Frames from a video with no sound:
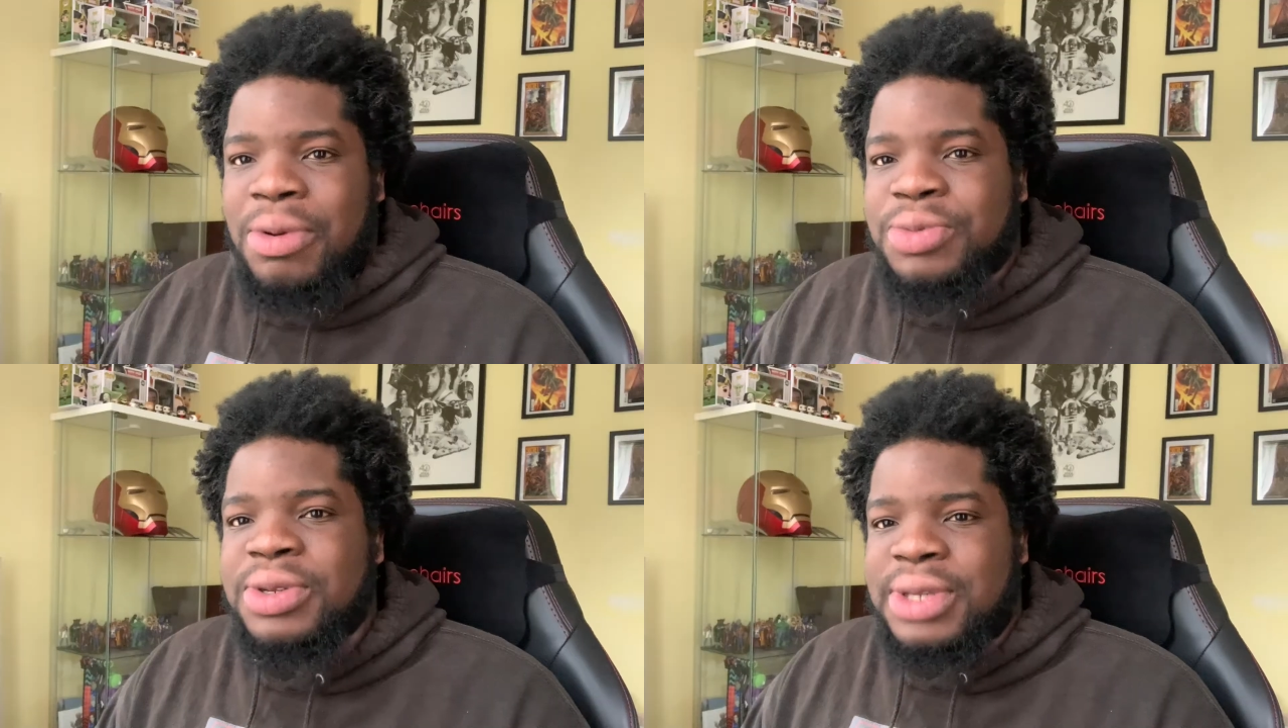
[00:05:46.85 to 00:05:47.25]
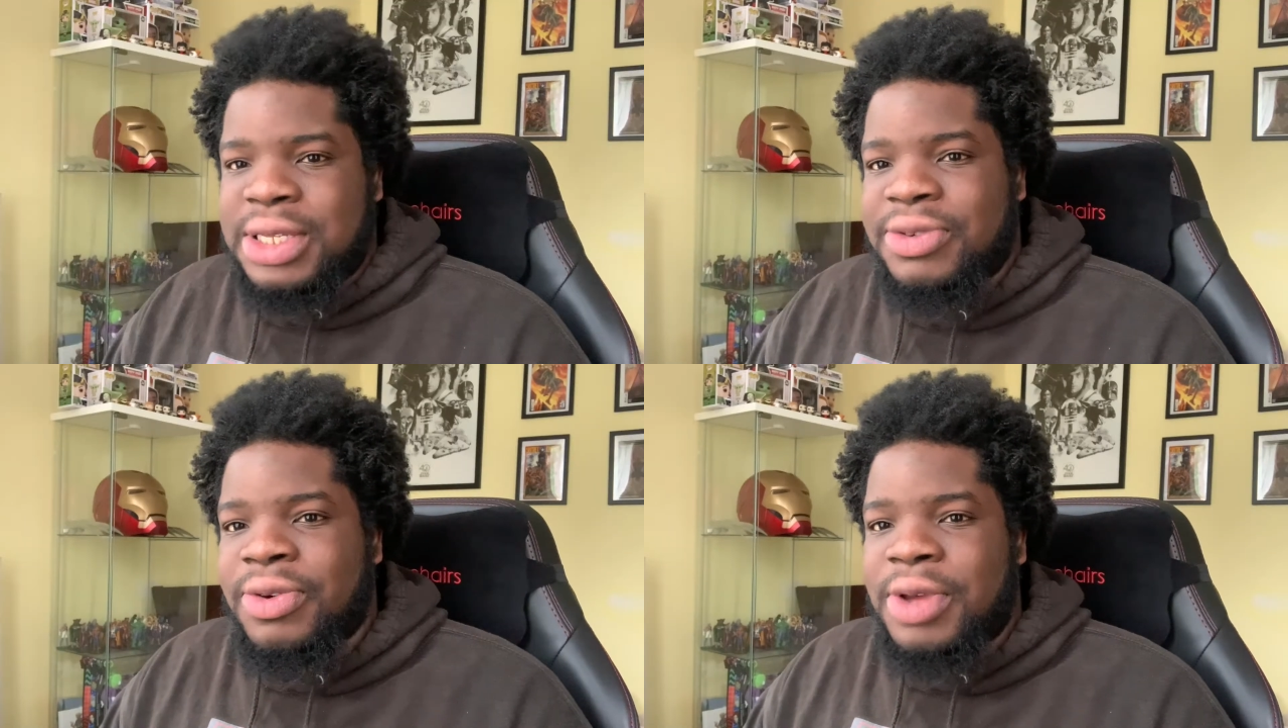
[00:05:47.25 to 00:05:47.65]

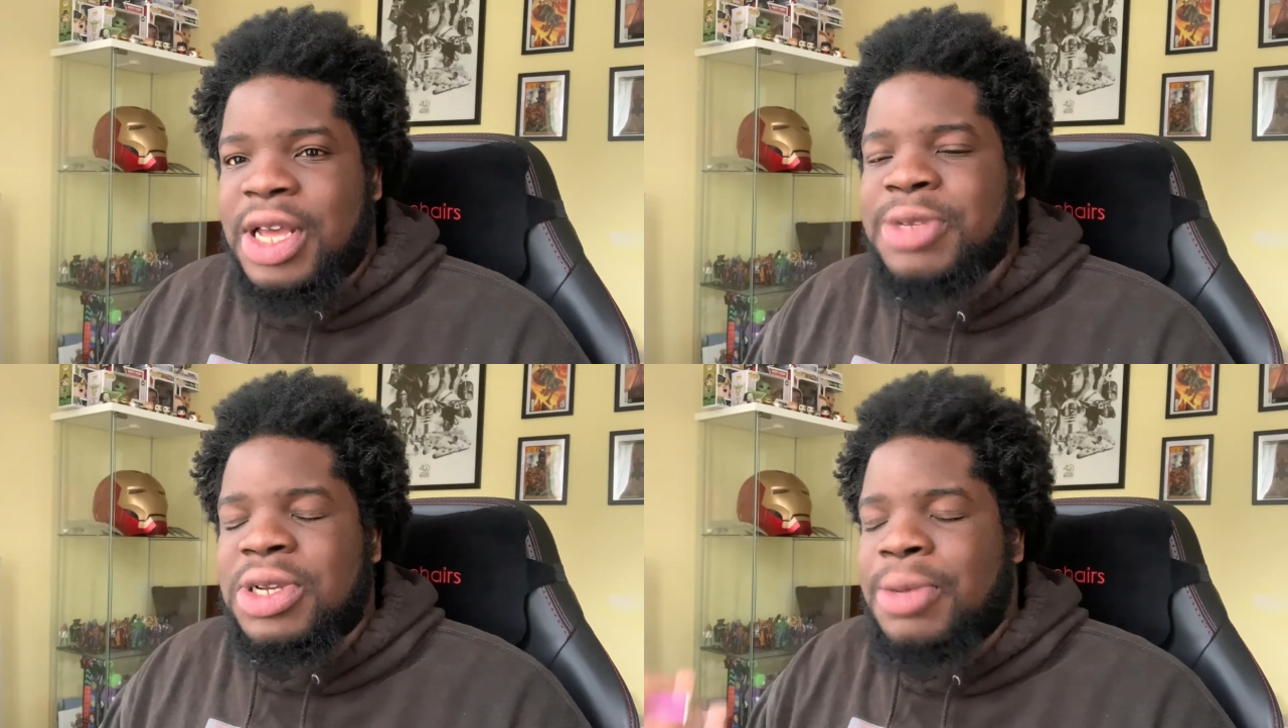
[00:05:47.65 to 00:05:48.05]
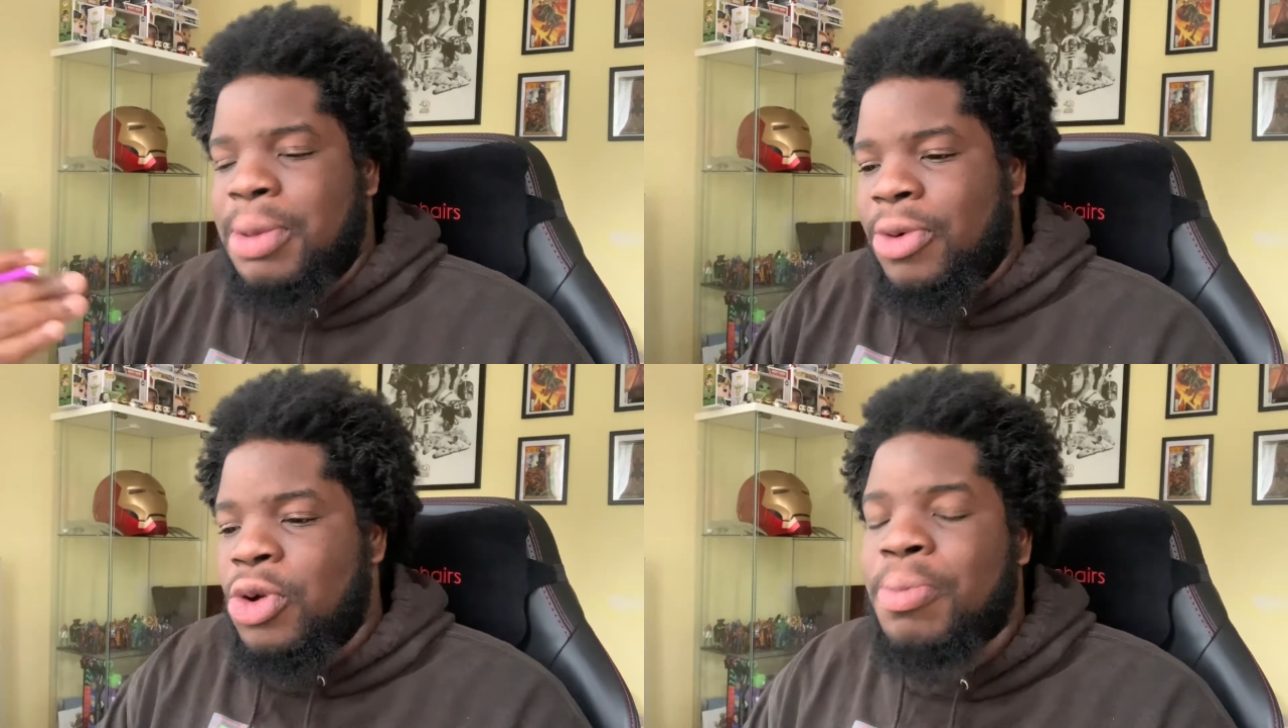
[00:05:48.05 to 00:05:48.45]
perspectives of it, especially
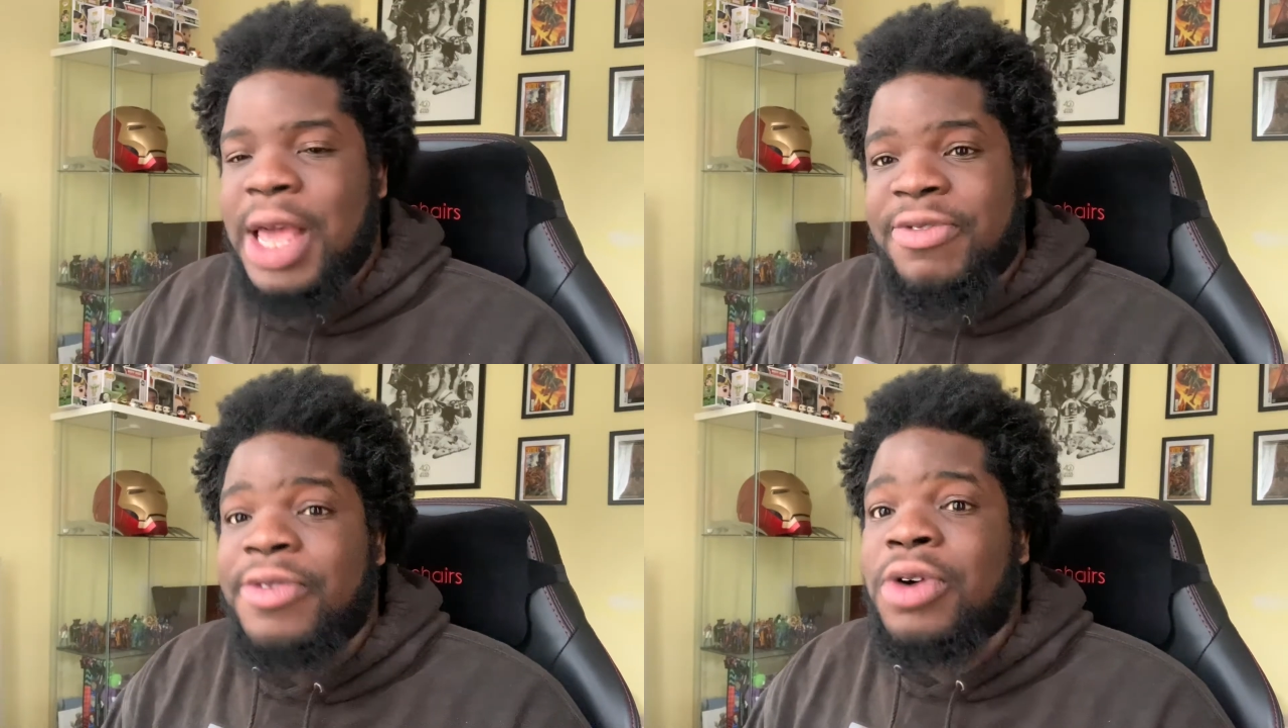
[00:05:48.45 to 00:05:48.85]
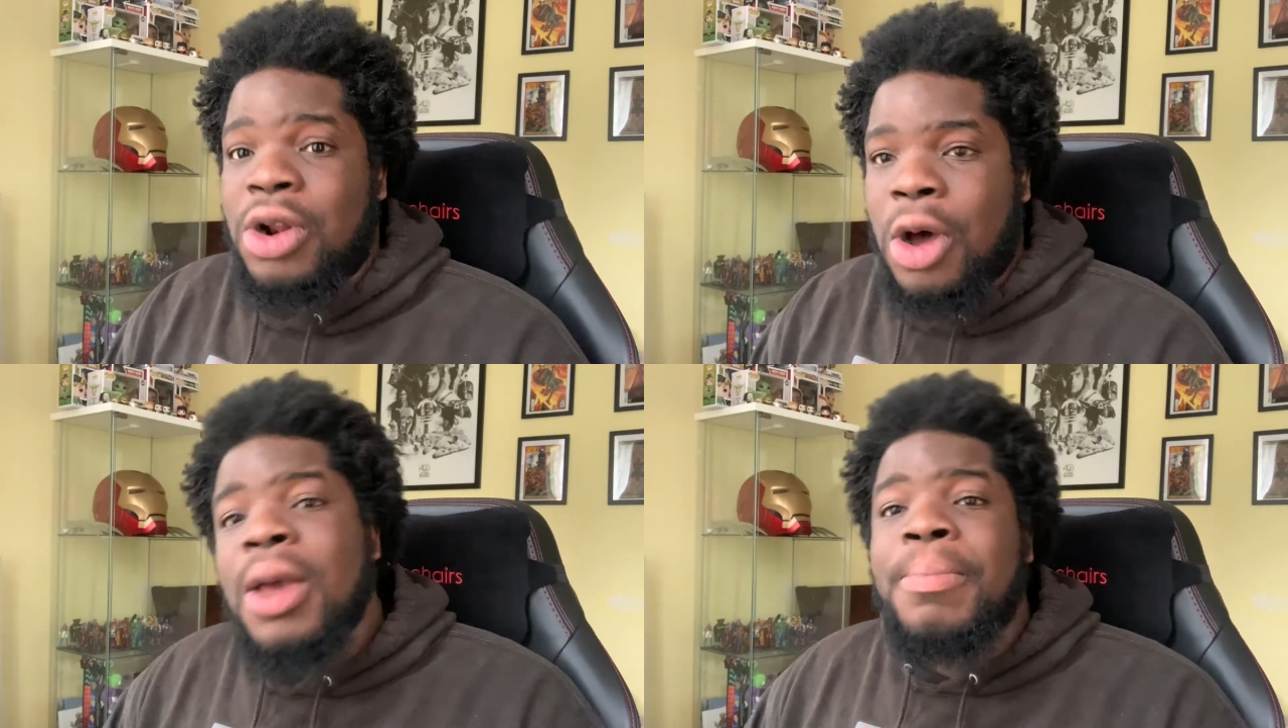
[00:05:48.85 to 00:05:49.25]
people who play FIFA a lot.